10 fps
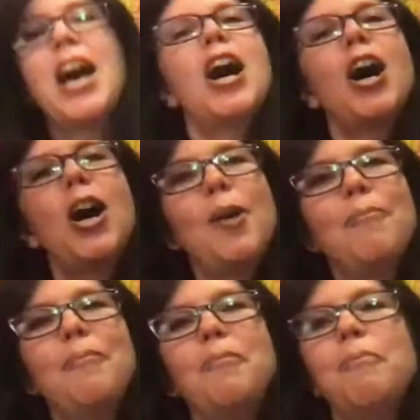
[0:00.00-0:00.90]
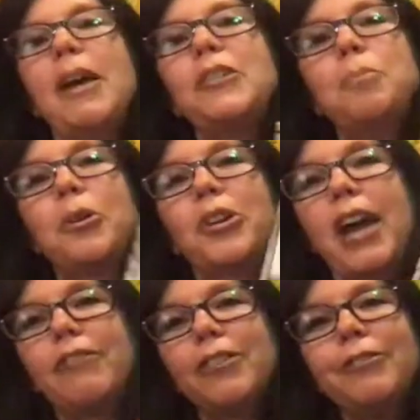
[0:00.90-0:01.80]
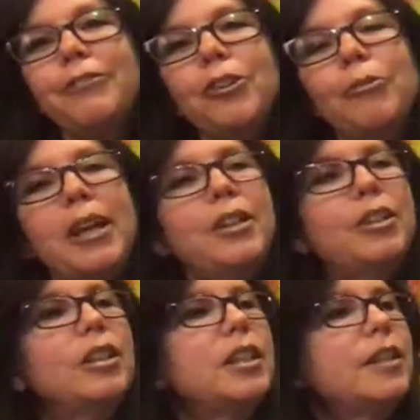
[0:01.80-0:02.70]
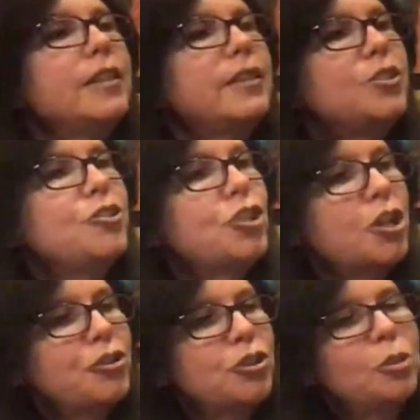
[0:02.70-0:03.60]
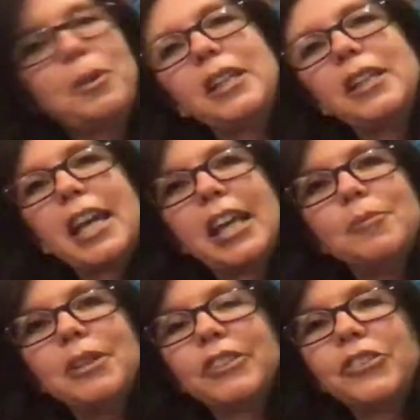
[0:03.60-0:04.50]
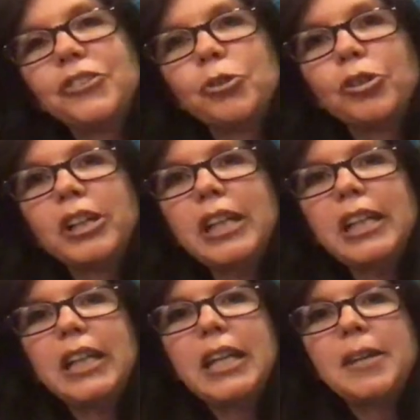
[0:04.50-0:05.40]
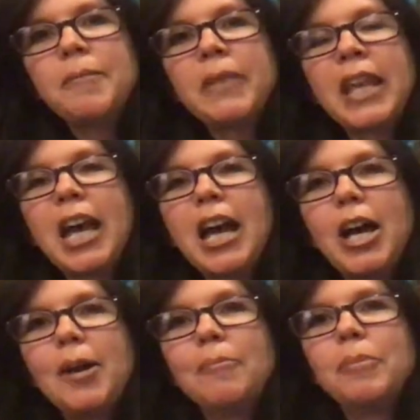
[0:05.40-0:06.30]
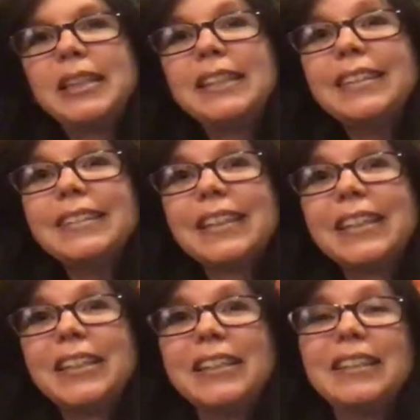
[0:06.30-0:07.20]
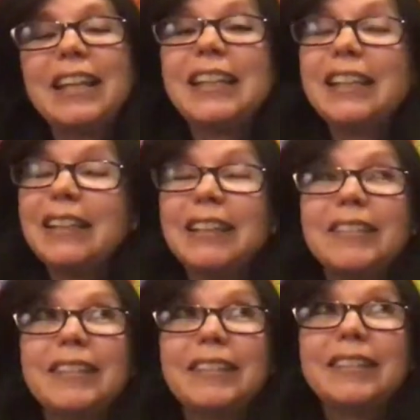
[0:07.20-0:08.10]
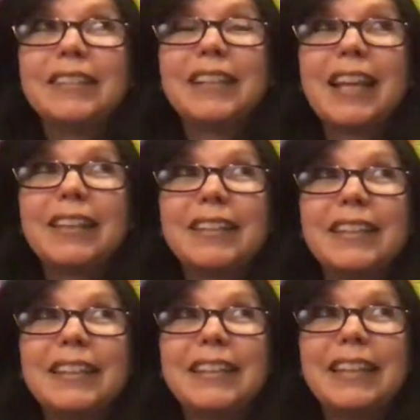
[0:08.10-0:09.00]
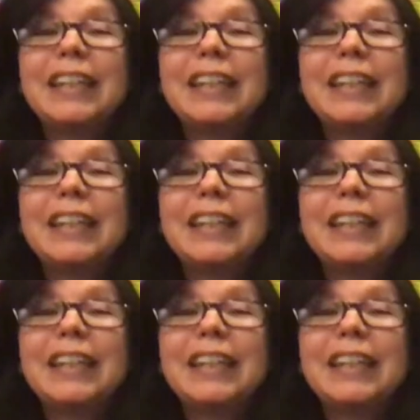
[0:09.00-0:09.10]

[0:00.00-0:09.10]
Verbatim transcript: Um, best book ever for a writer is John Truby Anatomy of a Story, um, but this is a it, it